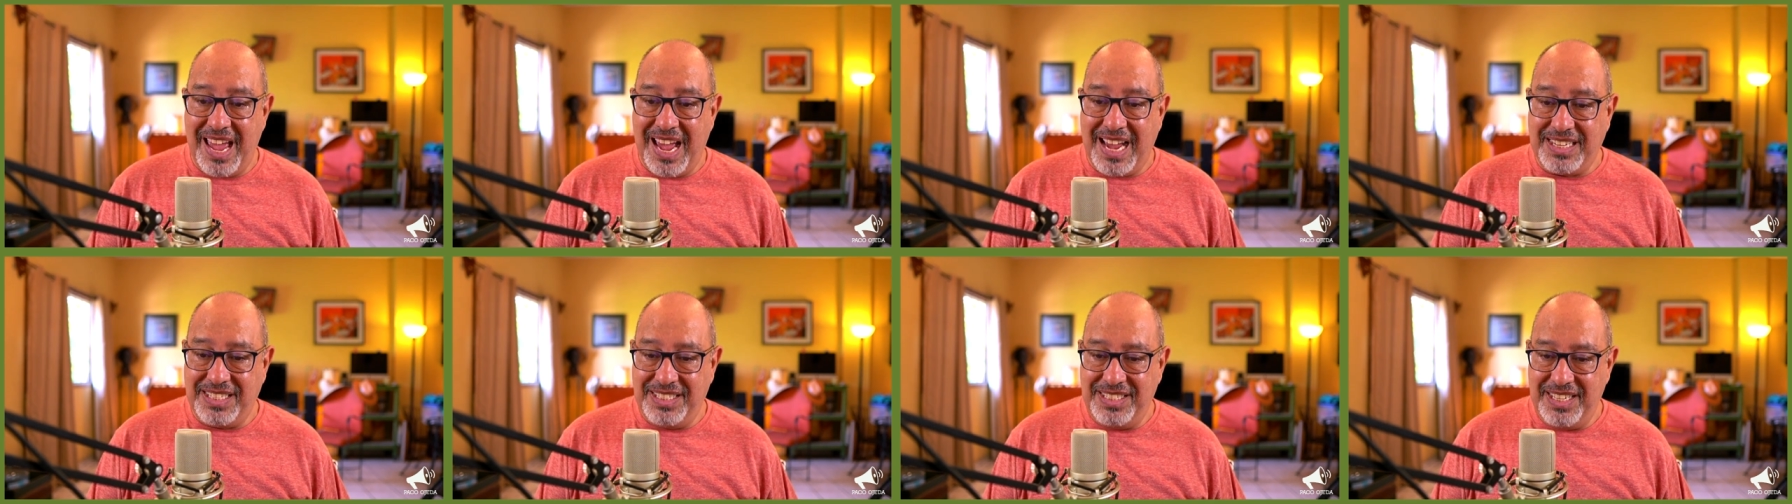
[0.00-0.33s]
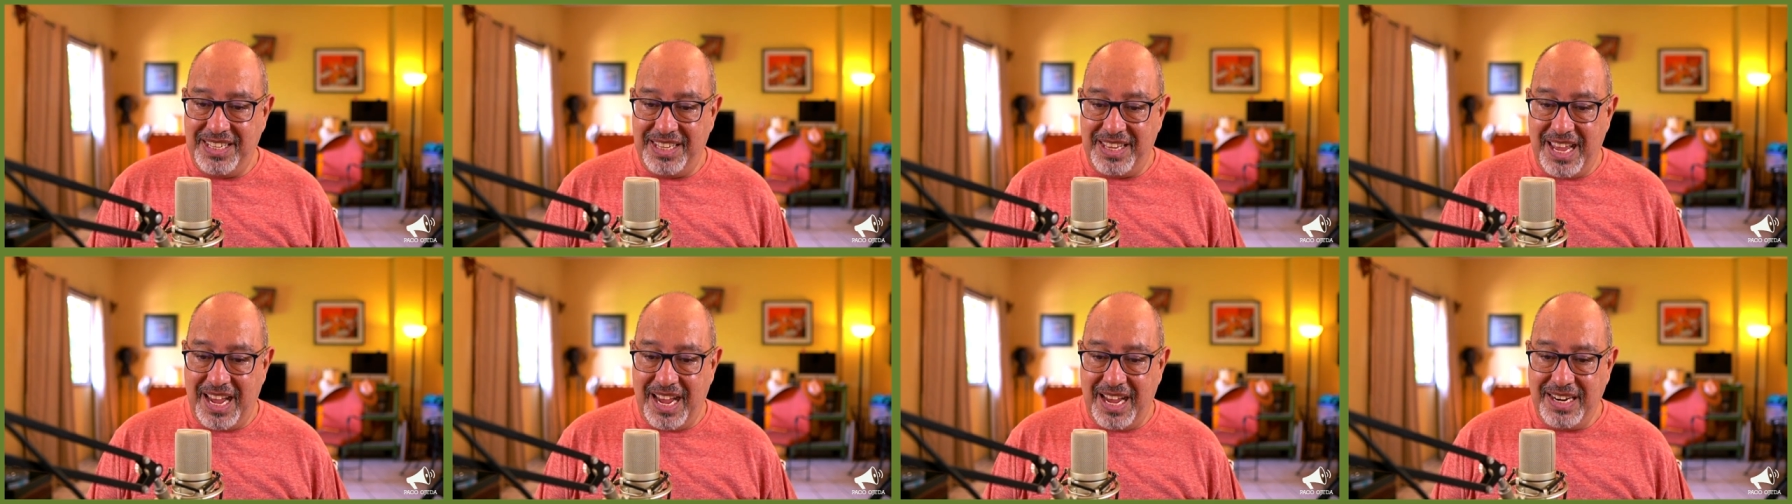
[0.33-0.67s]
add
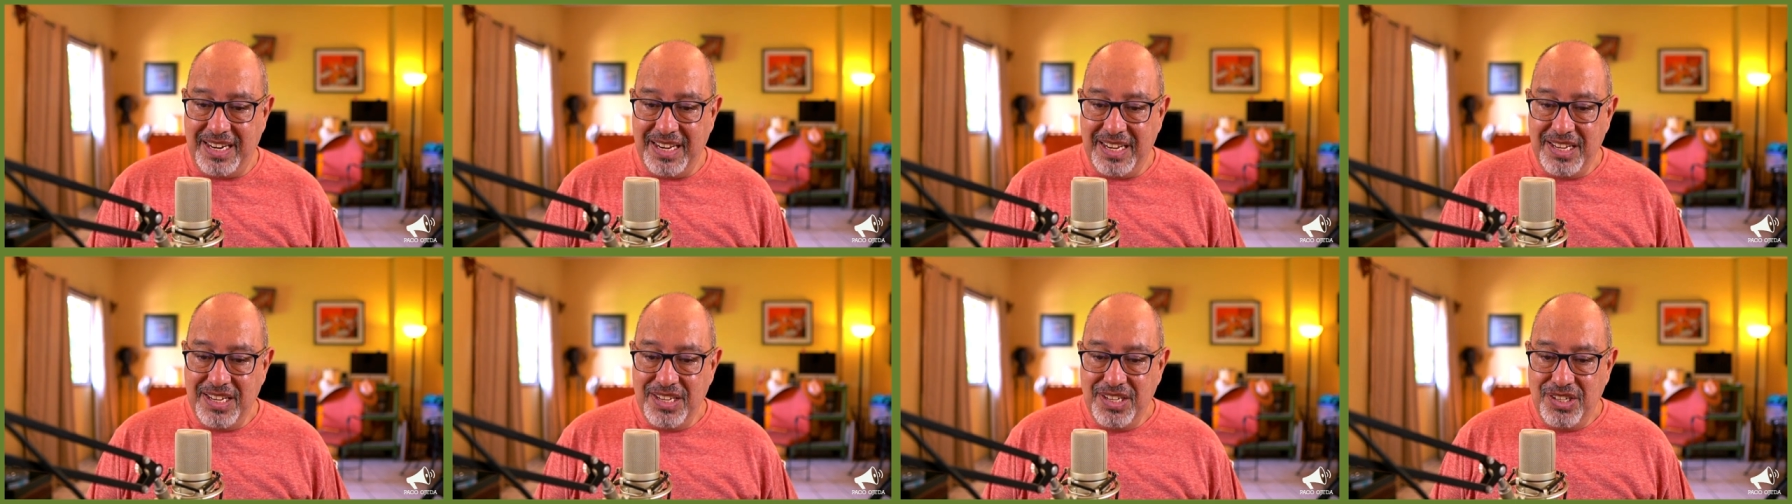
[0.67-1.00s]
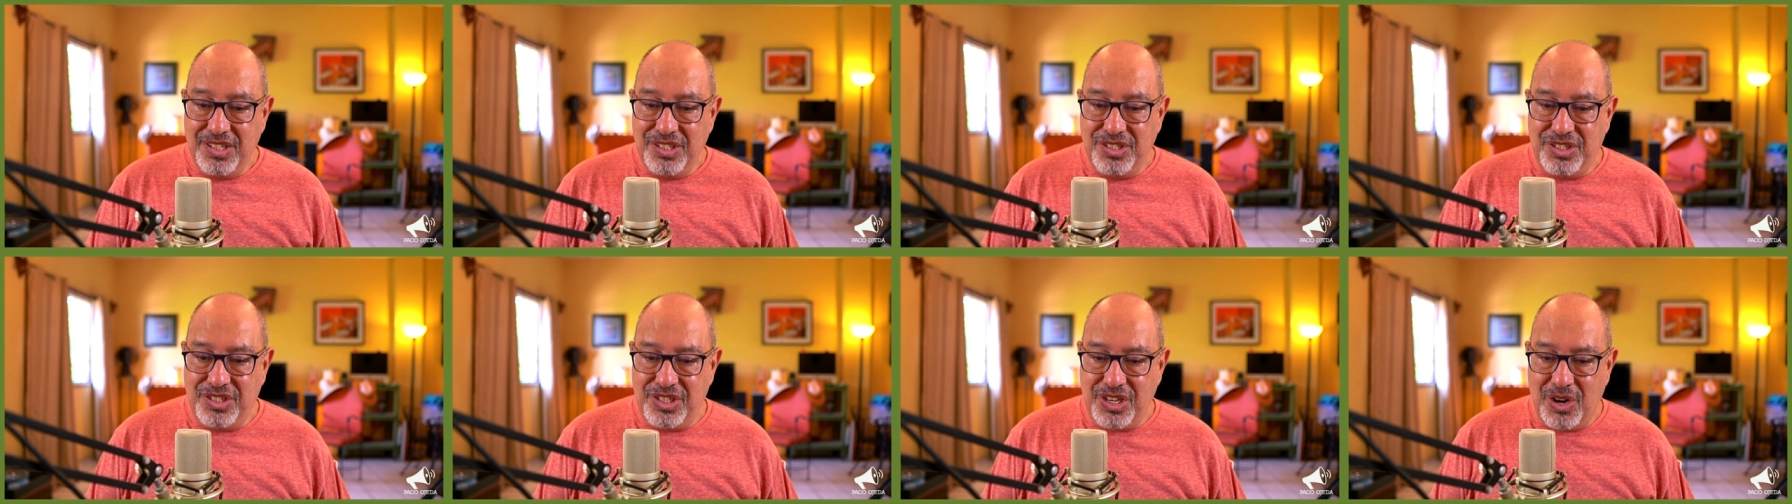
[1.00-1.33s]
to that.
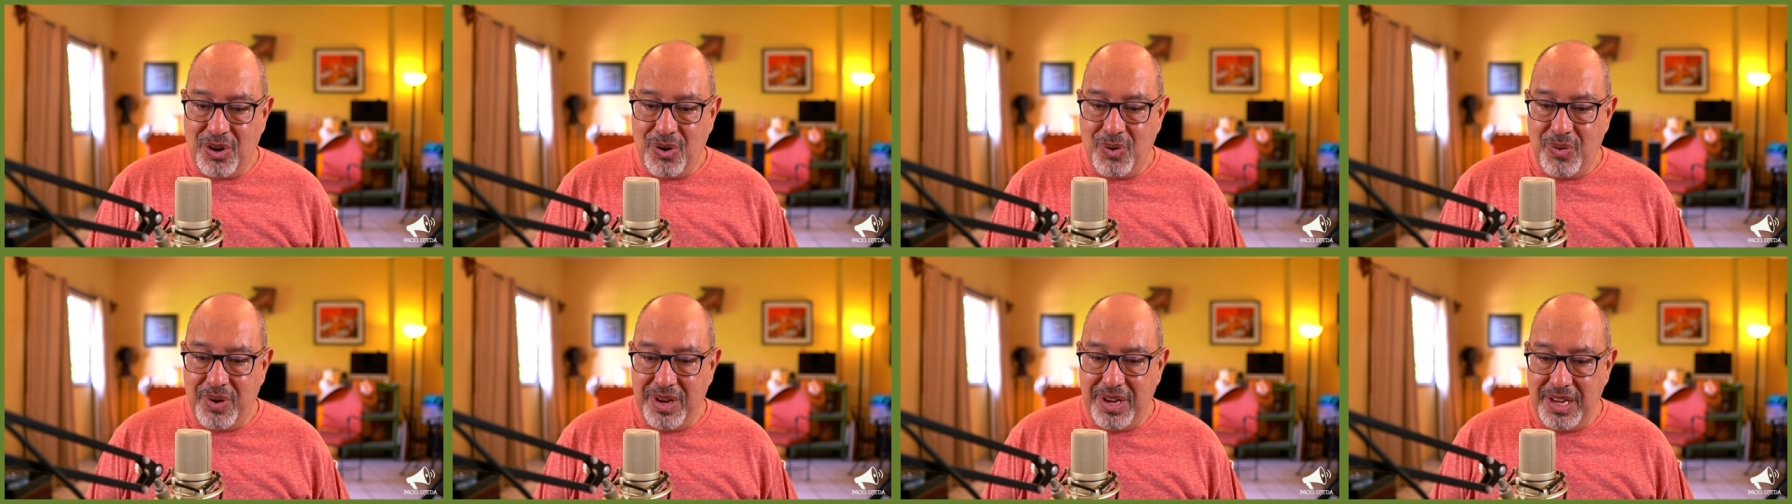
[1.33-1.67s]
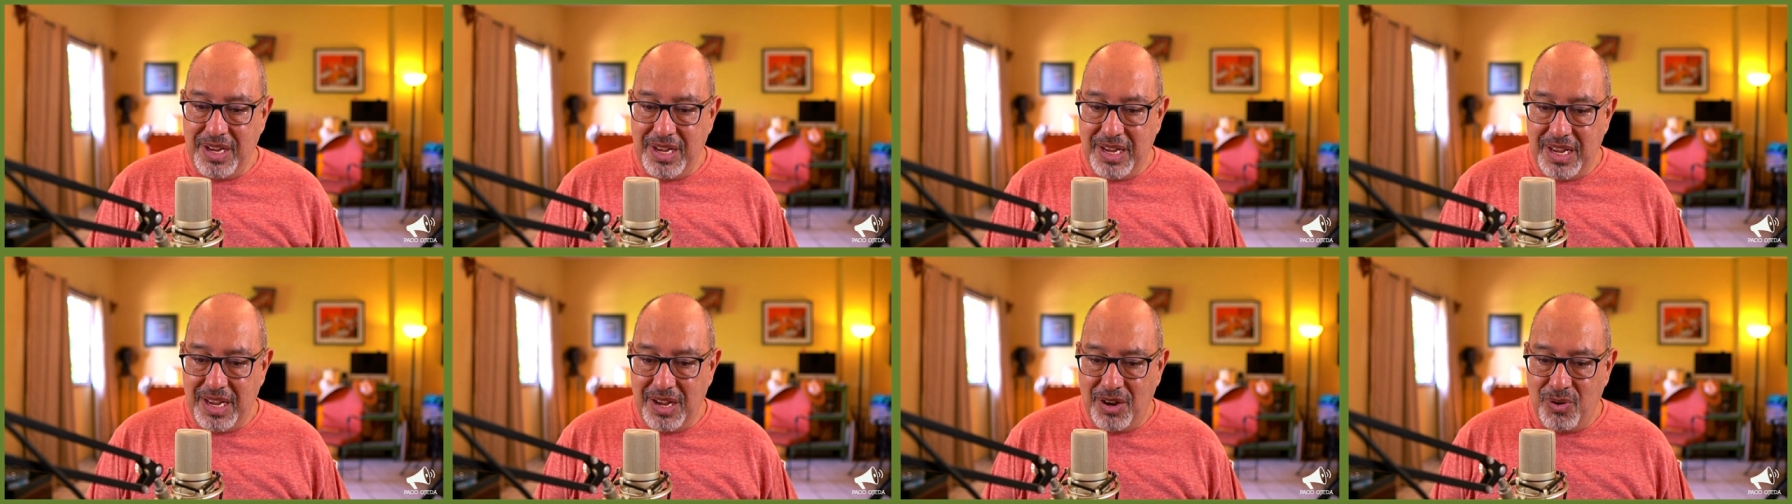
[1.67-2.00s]

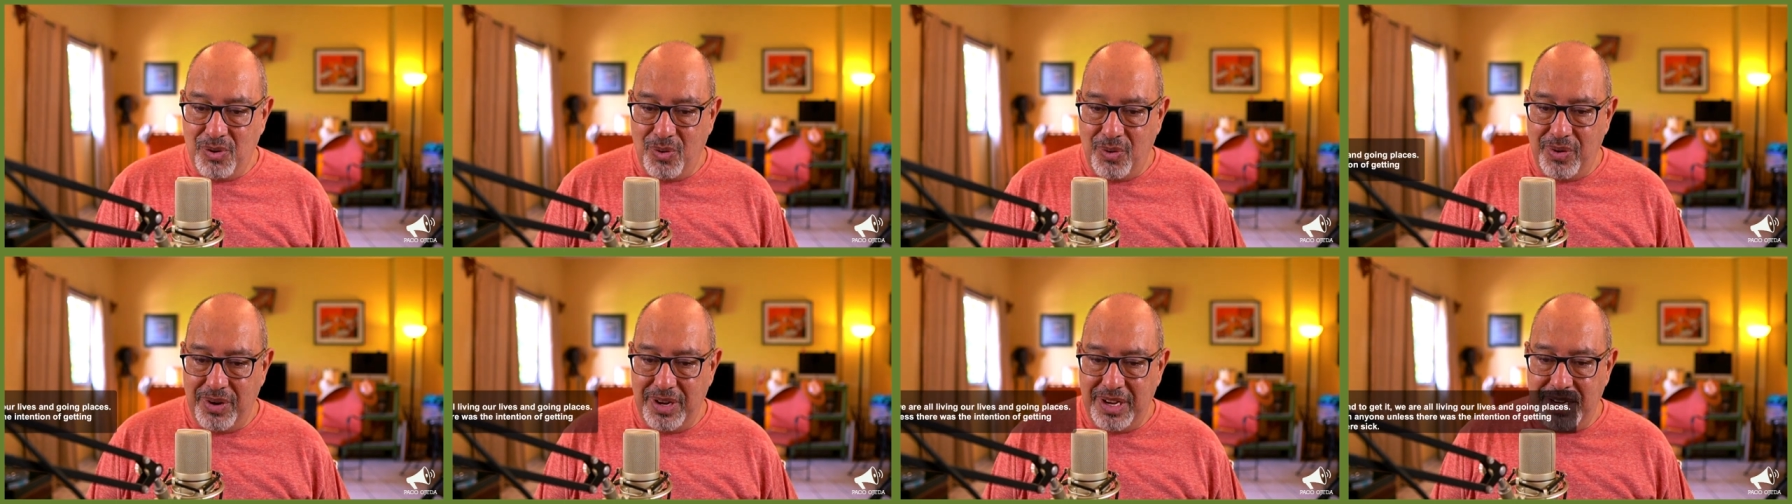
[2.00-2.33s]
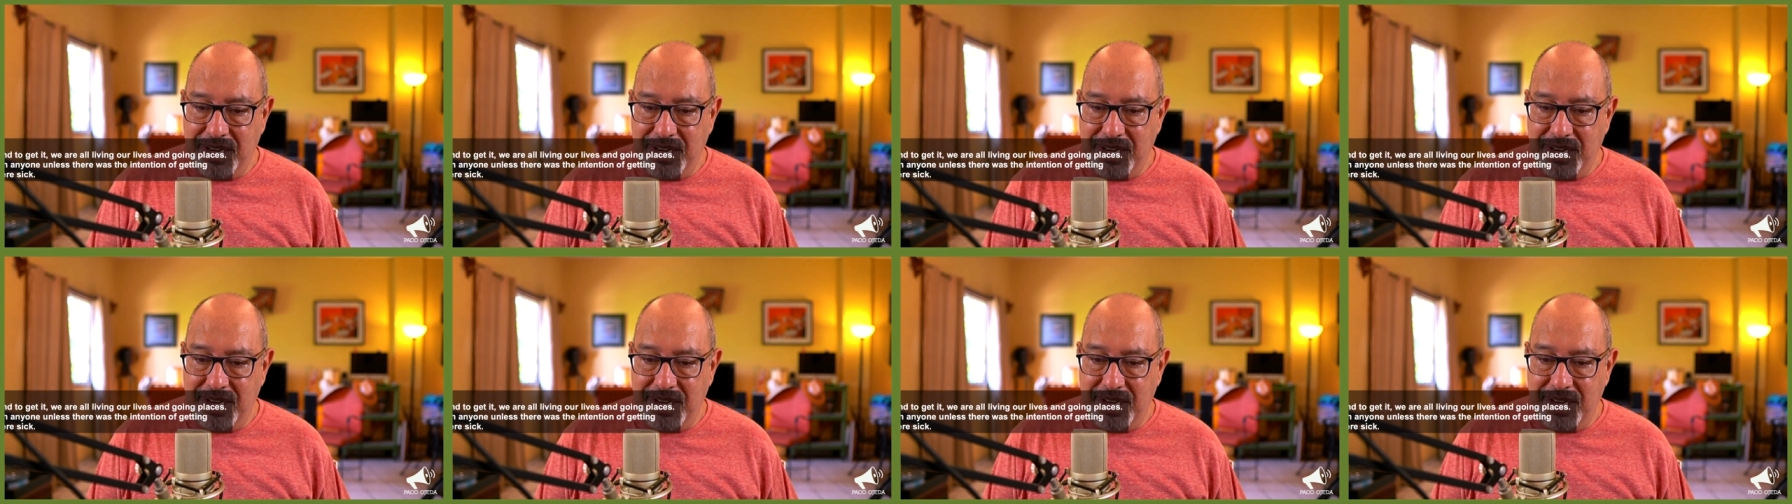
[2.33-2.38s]
Joey, who